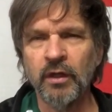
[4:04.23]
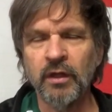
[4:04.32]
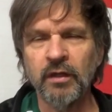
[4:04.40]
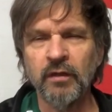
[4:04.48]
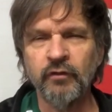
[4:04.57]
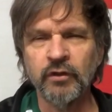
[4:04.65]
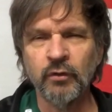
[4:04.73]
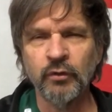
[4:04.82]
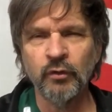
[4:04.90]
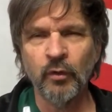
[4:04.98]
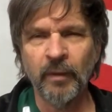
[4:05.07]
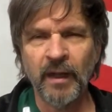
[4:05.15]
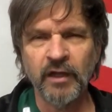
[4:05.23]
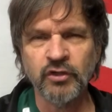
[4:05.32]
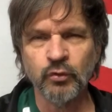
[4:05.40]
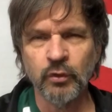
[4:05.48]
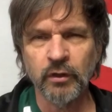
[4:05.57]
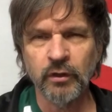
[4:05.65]
If you go into a
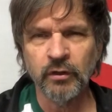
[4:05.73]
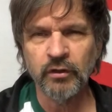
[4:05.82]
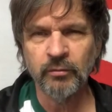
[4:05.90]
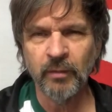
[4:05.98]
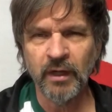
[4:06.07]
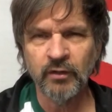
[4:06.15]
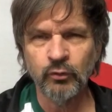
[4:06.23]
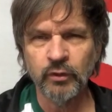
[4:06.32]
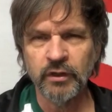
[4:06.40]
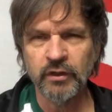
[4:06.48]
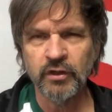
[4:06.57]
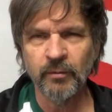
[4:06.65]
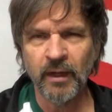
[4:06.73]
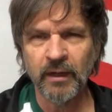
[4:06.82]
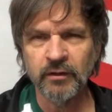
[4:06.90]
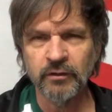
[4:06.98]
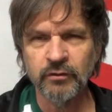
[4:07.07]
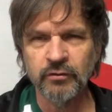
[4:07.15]
match where you might win, you
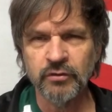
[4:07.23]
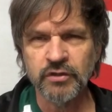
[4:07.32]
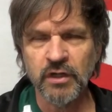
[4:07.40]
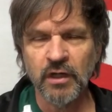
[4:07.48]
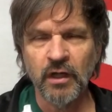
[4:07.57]
might lose,